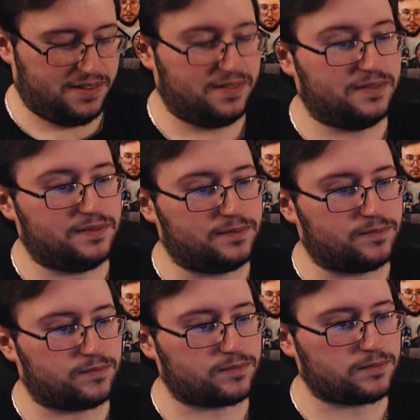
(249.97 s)

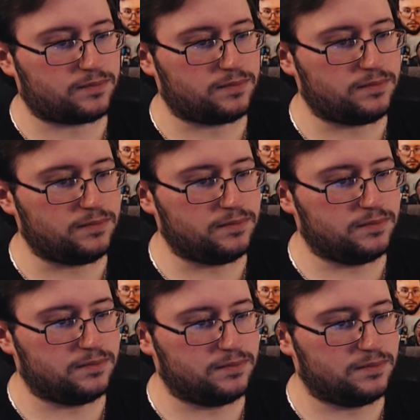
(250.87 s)

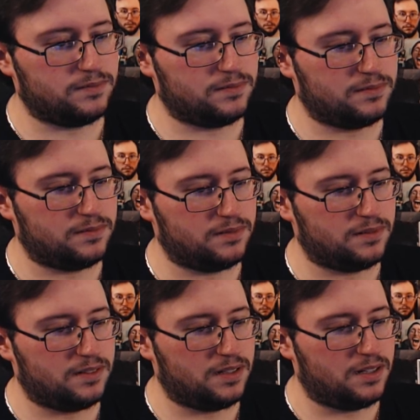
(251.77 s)
Nothing is said.